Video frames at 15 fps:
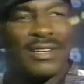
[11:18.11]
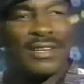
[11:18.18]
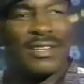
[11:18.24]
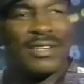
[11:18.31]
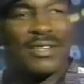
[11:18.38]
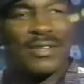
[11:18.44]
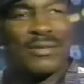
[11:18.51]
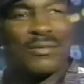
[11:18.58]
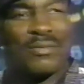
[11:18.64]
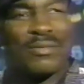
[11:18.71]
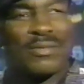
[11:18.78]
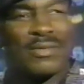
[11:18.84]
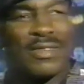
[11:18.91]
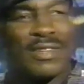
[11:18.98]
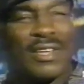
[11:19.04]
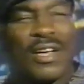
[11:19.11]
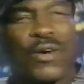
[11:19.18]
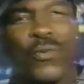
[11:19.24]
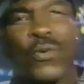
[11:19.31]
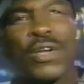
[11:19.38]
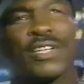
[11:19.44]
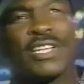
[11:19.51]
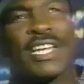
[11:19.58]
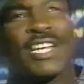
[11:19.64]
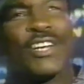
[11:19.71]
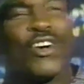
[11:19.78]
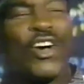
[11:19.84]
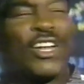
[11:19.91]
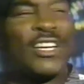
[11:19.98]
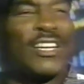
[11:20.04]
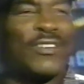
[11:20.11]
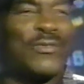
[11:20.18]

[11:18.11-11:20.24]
of money, would you be in the ring? Well, the cost